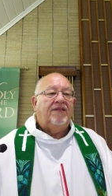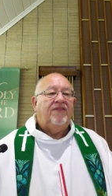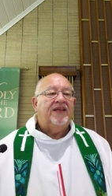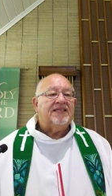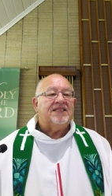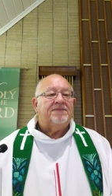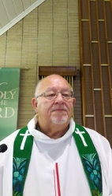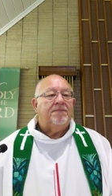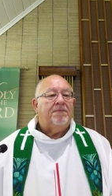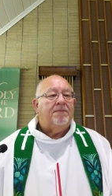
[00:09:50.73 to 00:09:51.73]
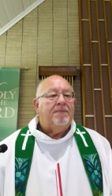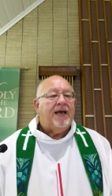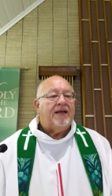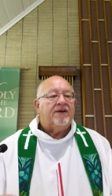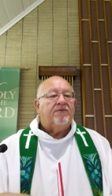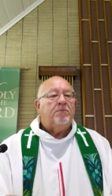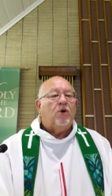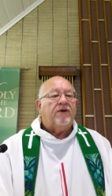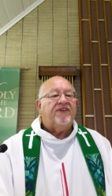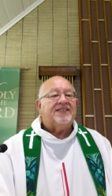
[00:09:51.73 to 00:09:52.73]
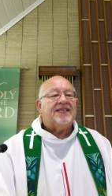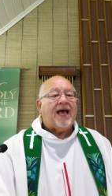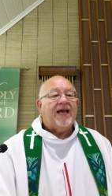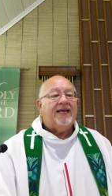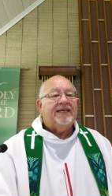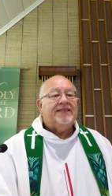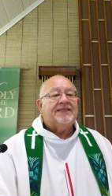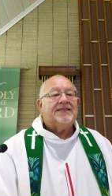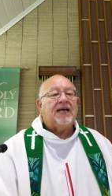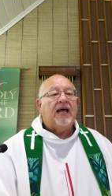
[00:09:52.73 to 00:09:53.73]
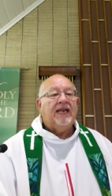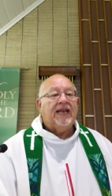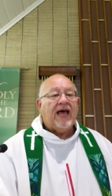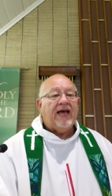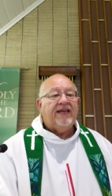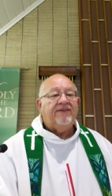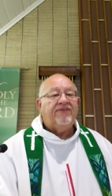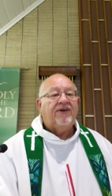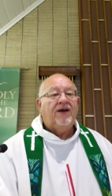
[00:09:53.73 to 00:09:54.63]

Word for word: This metamorphosized life,